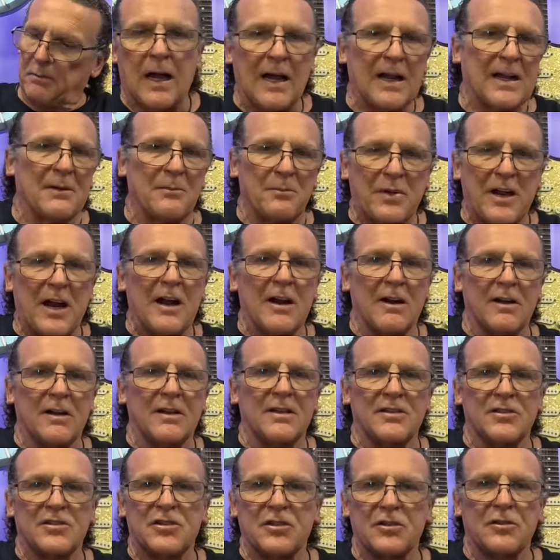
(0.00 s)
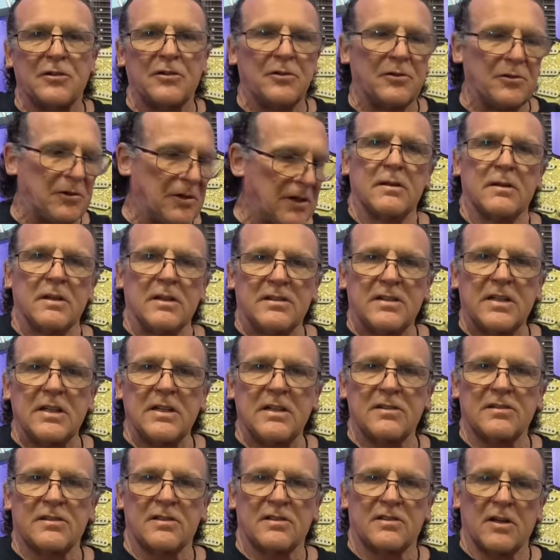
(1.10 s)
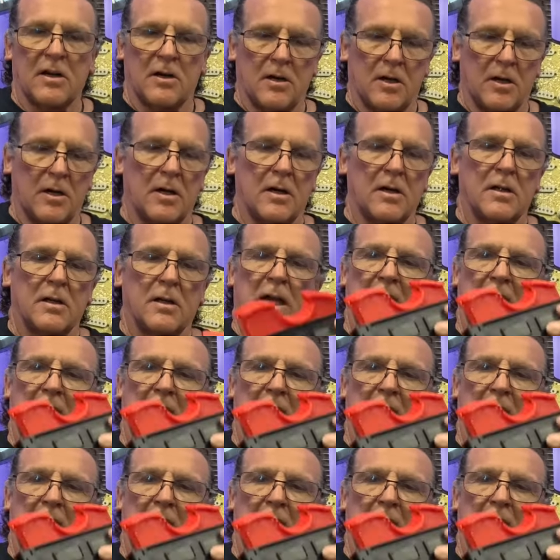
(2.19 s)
I compared it to the Tease guitar,